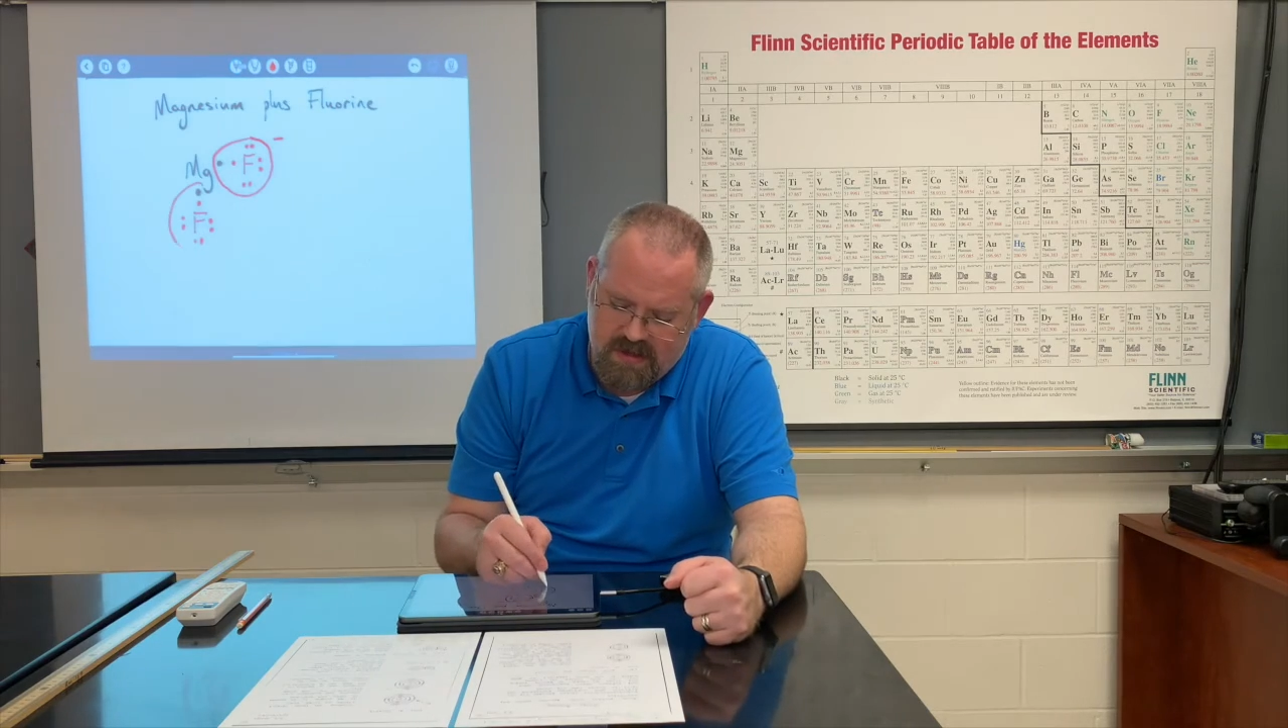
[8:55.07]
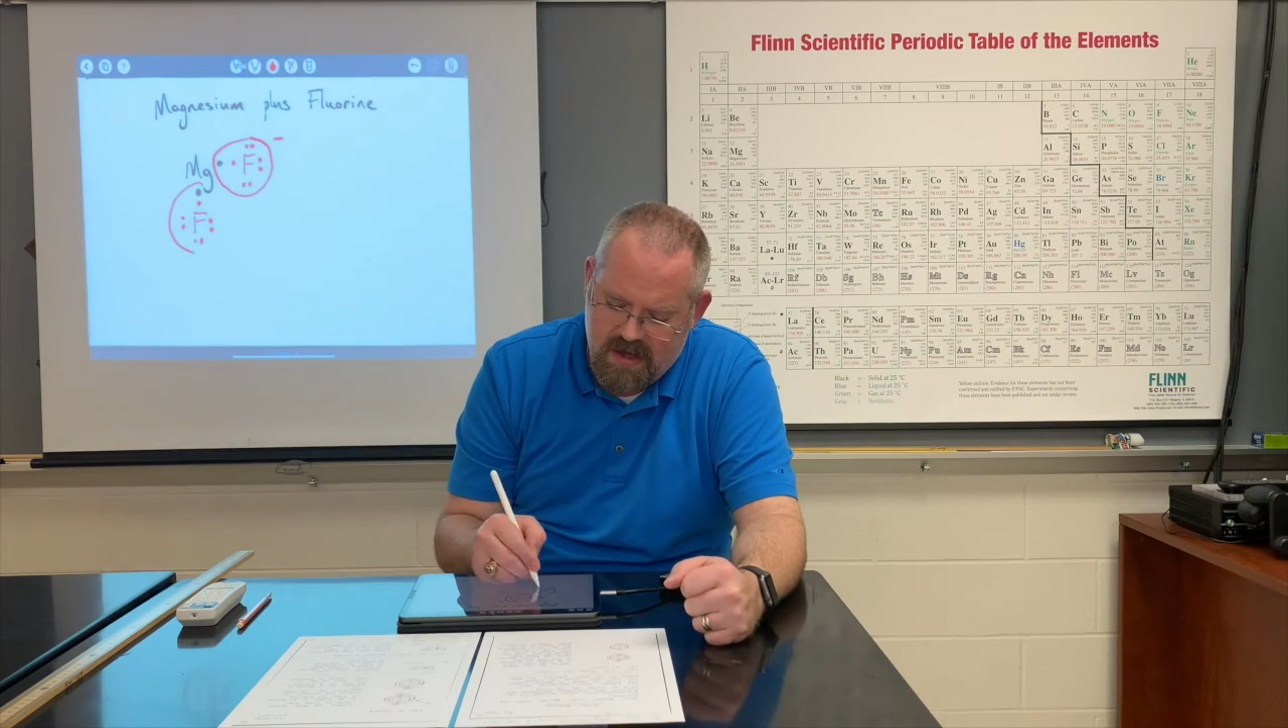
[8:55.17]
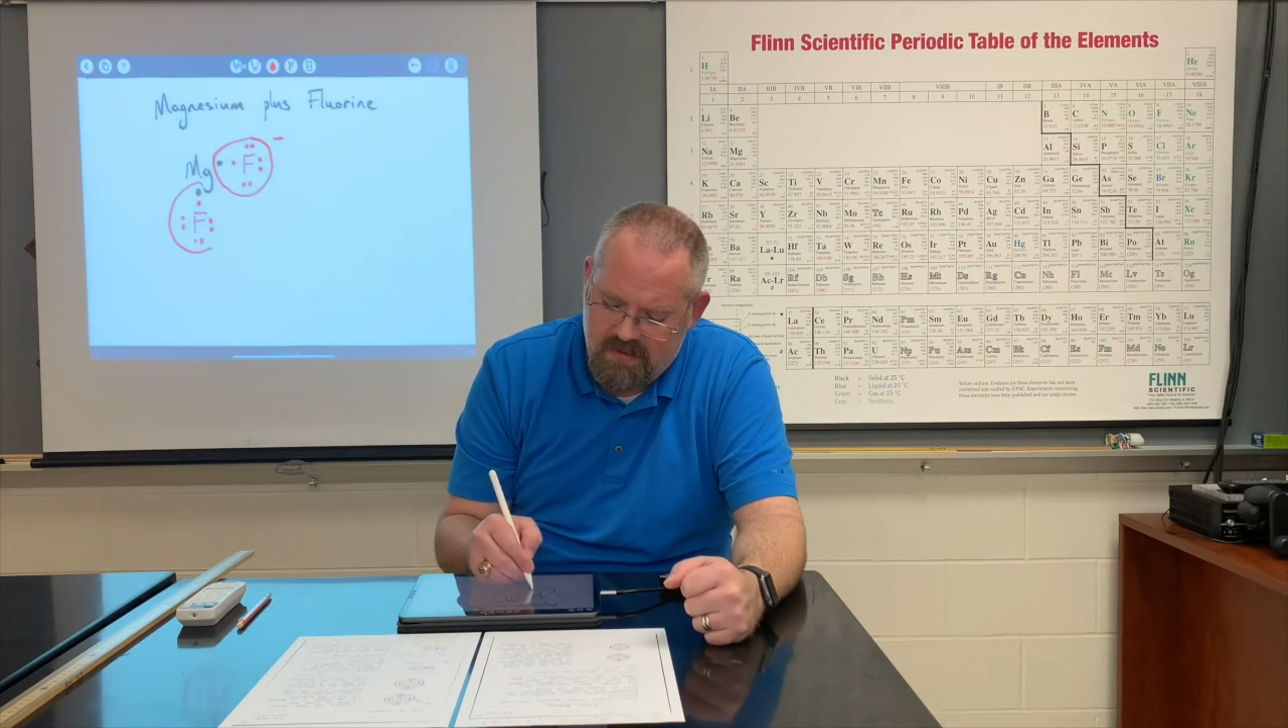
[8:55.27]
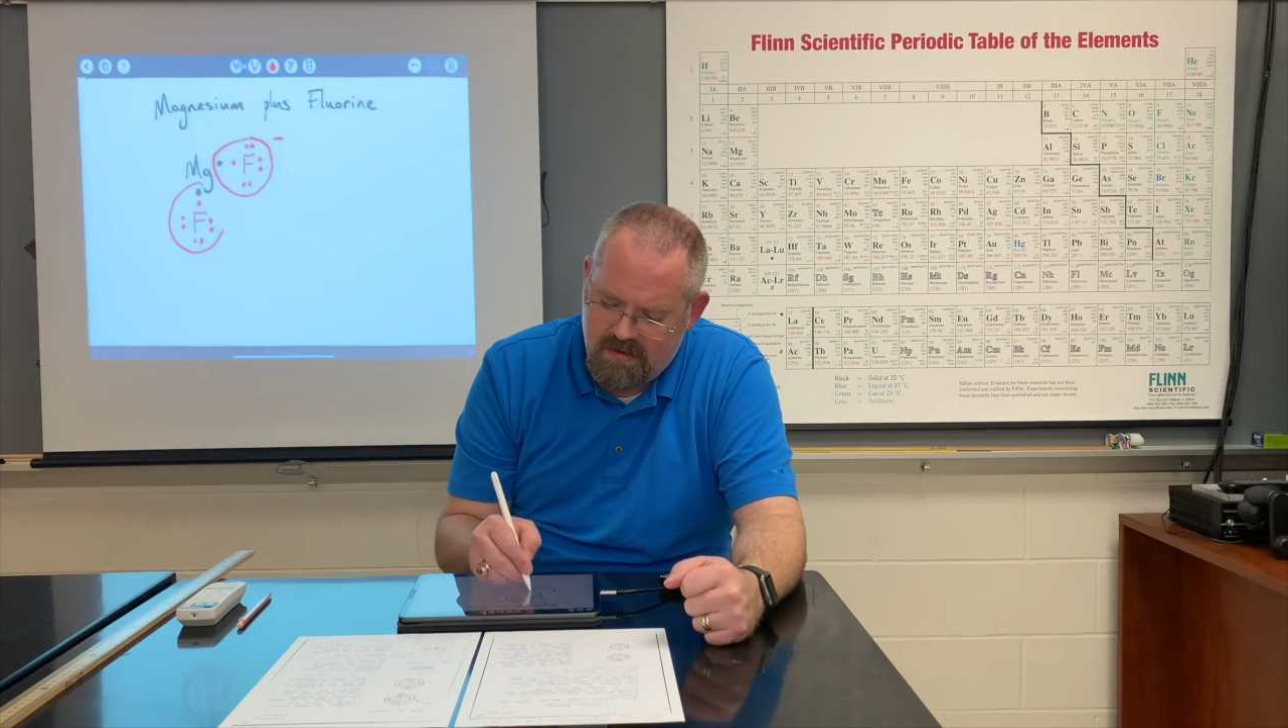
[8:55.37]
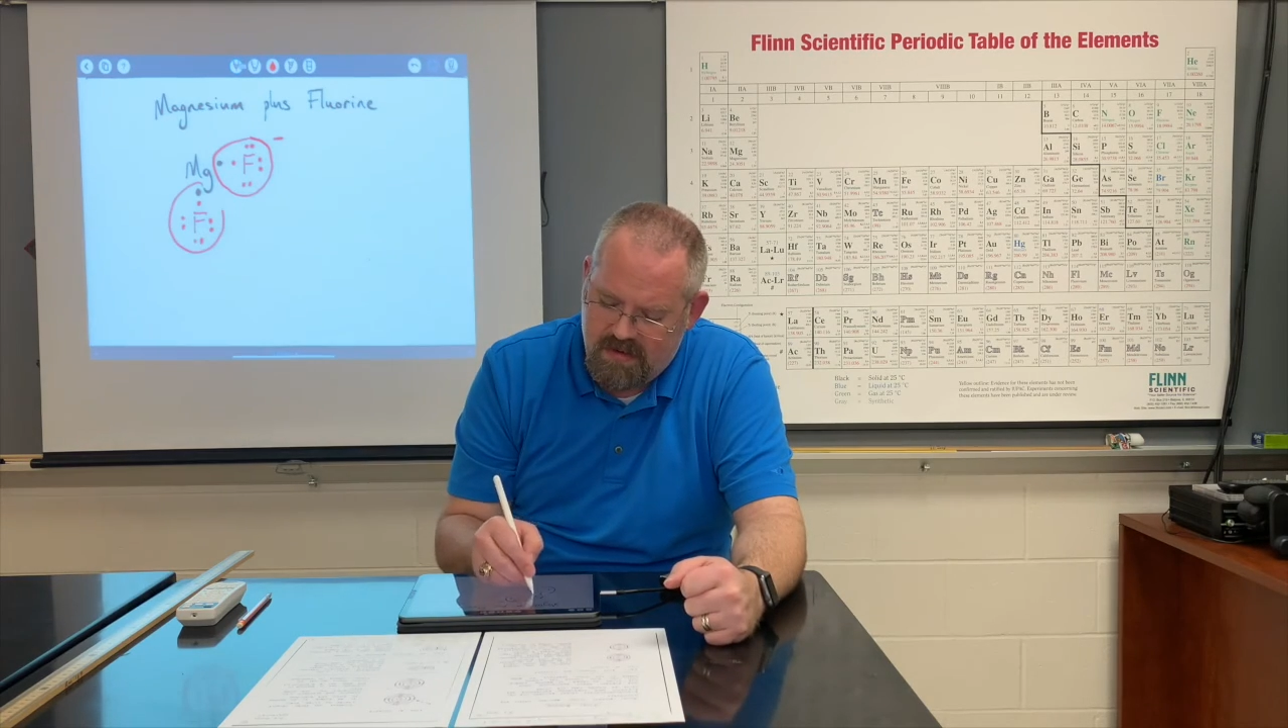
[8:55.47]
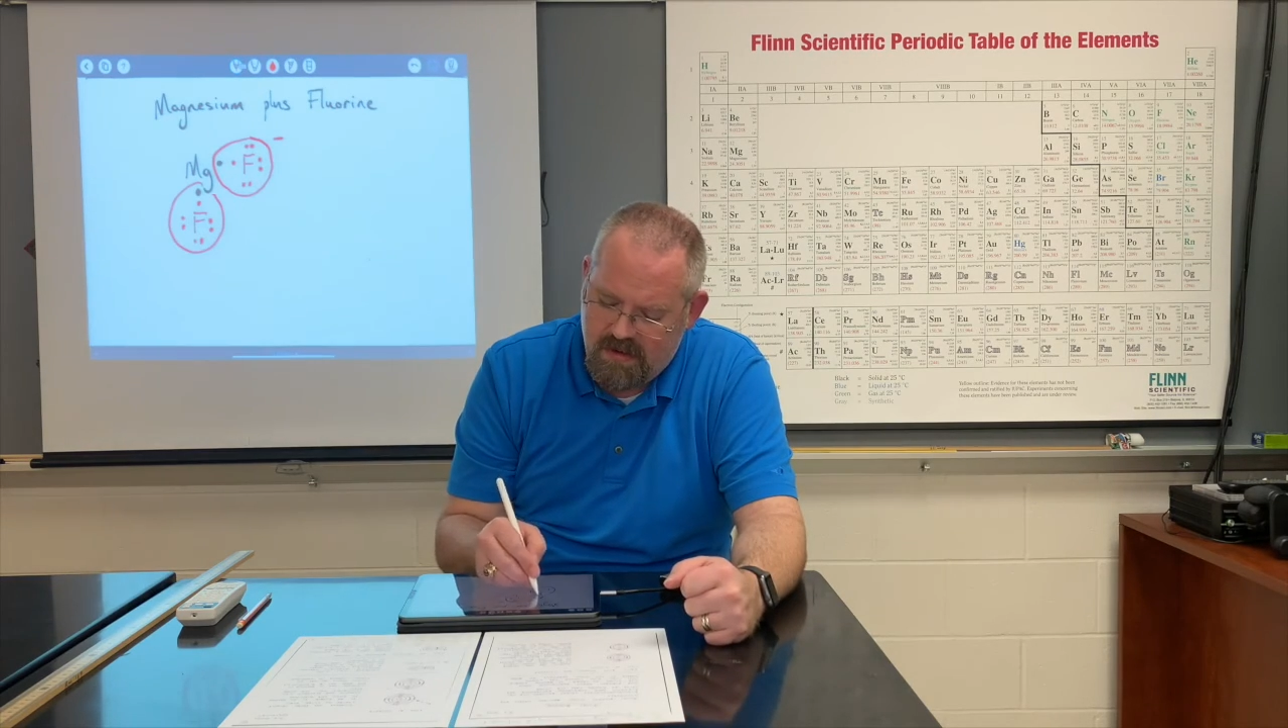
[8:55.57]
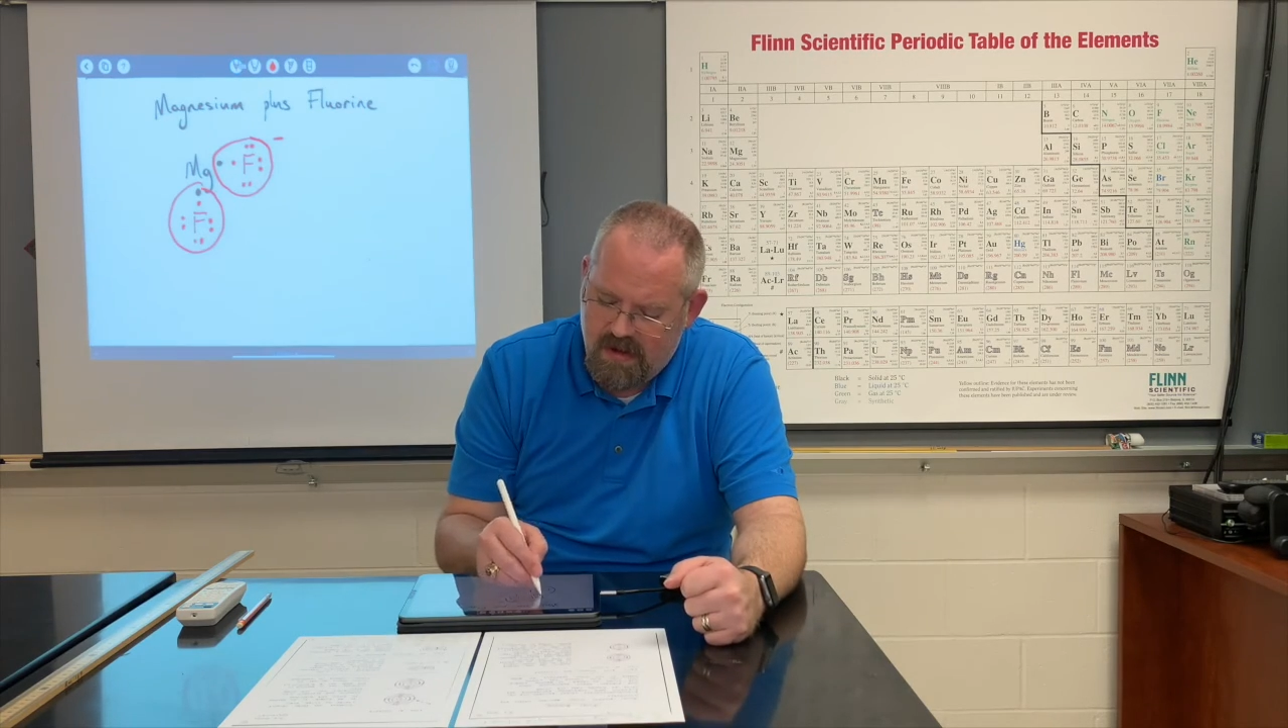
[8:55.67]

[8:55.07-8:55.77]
that one.